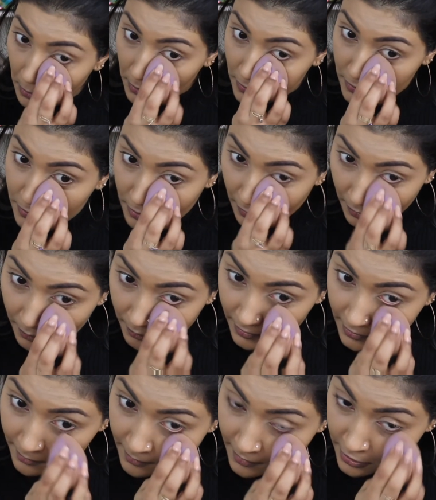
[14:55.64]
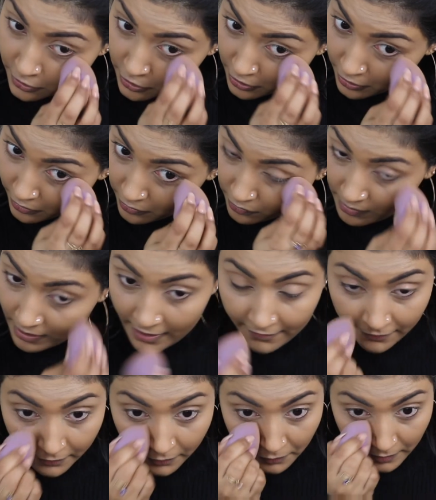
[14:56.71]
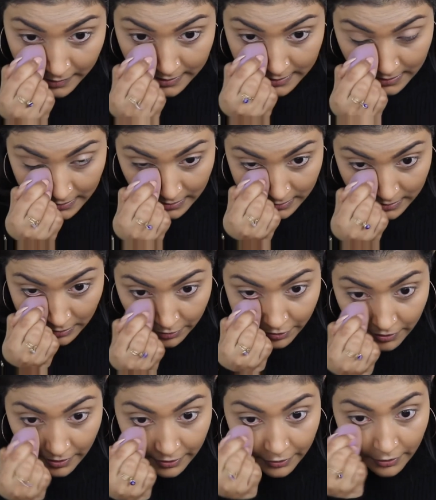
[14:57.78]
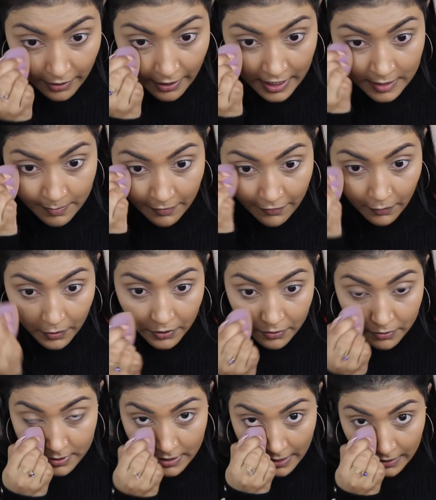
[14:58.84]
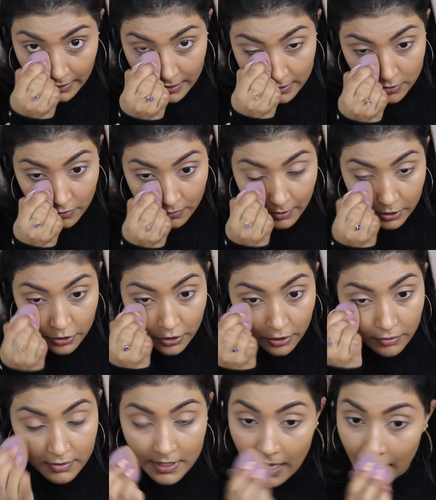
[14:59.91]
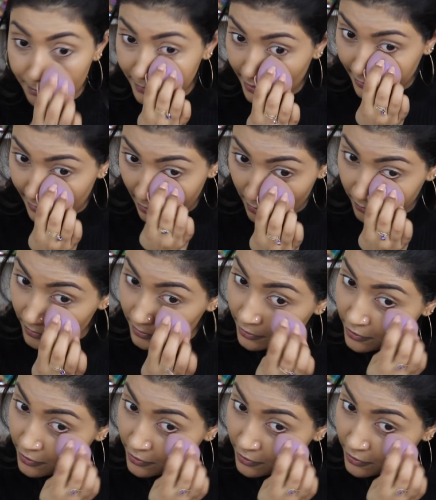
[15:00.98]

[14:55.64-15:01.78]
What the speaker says: So you want to make sure you don't have creases underneath your eyes before you set it. So make sure you tap that out with your